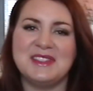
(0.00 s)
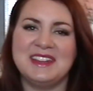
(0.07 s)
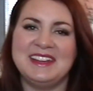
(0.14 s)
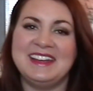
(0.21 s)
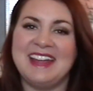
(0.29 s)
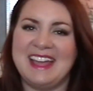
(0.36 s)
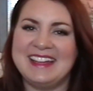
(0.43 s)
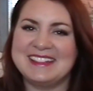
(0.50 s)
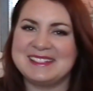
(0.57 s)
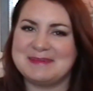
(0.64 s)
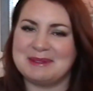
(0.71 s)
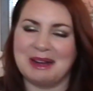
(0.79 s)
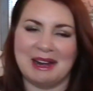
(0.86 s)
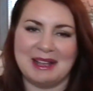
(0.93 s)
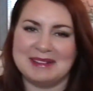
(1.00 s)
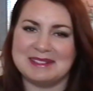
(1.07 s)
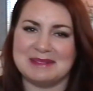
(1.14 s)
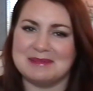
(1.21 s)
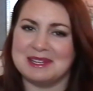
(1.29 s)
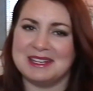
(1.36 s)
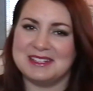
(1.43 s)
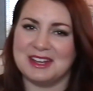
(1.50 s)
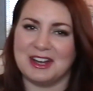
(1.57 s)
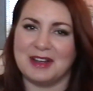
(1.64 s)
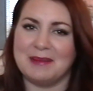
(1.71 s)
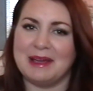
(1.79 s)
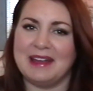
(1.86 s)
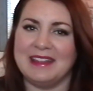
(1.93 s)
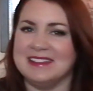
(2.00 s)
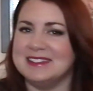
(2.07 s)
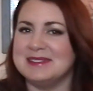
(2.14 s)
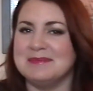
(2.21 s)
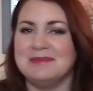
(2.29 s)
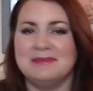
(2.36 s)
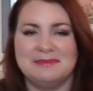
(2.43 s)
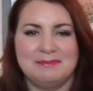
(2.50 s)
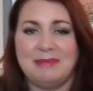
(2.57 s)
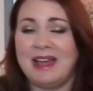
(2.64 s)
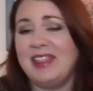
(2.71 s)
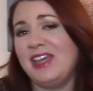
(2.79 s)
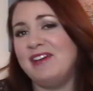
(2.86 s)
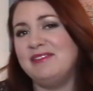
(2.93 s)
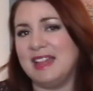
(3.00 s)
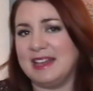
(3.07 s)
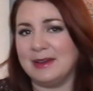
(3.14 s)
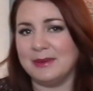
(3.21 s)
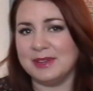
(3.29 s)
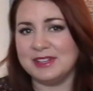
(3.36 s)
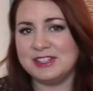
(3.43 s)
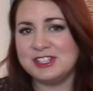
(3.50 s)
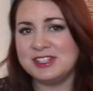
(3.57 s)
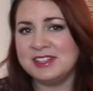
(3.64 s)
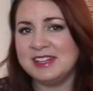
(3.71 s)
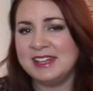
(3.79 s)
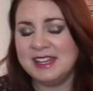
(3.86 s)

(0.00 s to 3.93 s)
the next product I'm going to talk about is my love language.